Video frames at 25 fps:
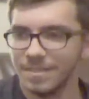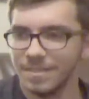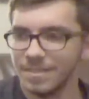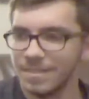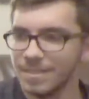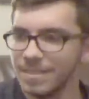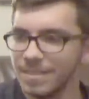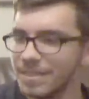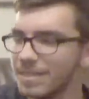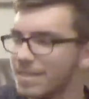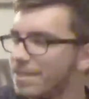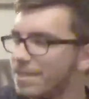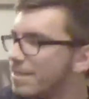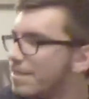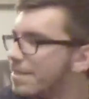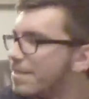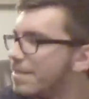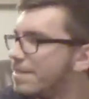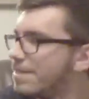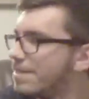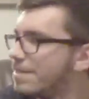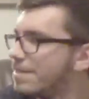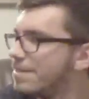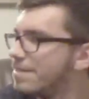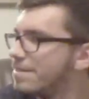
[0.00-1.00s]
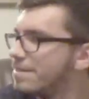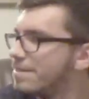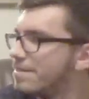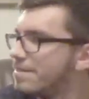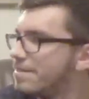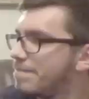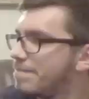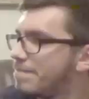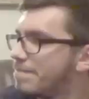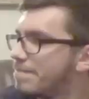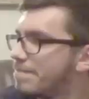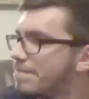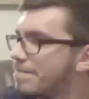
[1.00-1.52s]

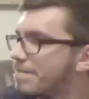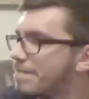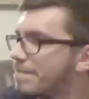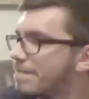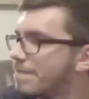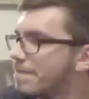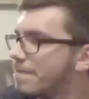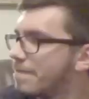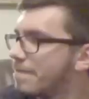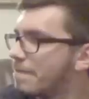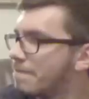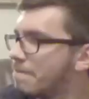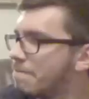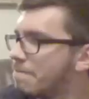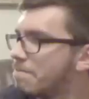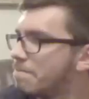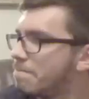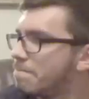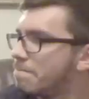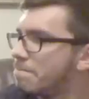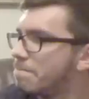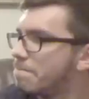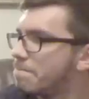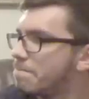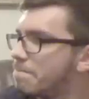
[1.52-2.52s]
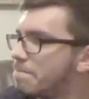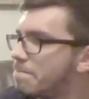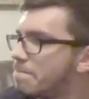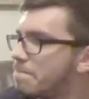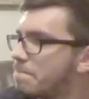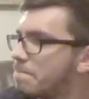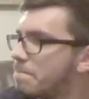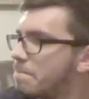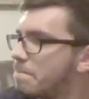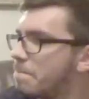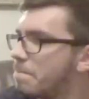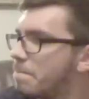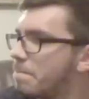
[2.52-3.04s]

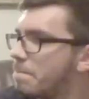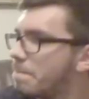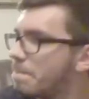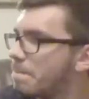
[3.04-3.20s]
This person isn't speaking.